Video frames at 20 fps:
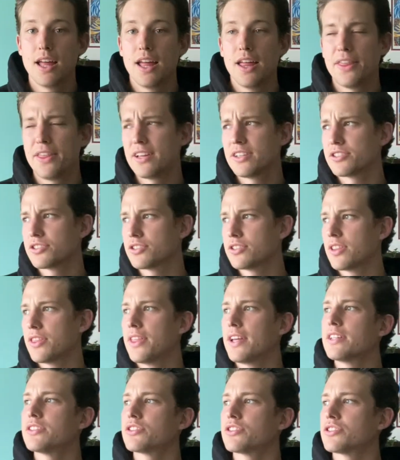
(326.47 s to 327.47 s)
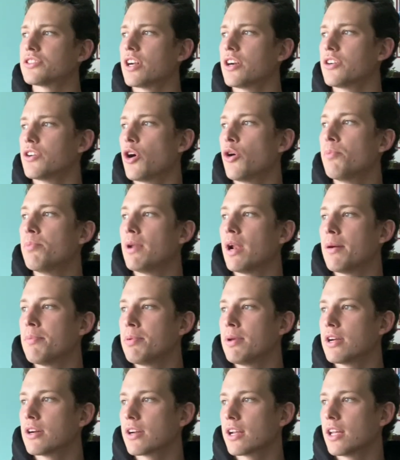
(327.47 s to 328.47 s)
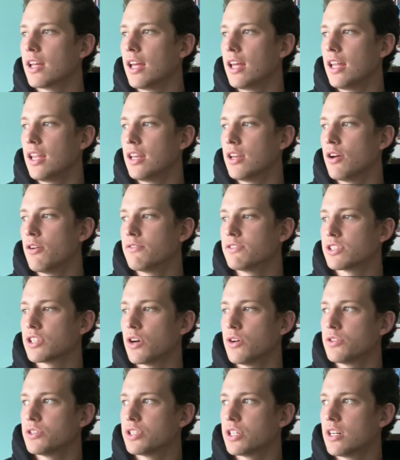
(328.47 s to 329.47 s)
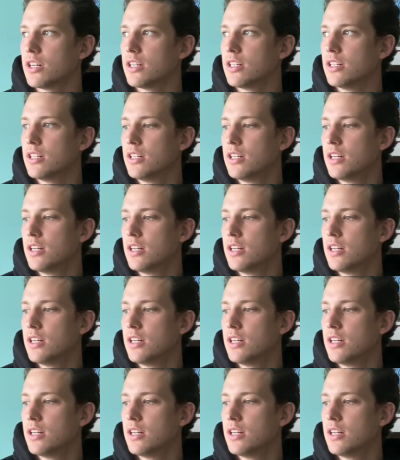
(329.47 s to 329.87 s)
things are starting to open up here in Nova Scotia.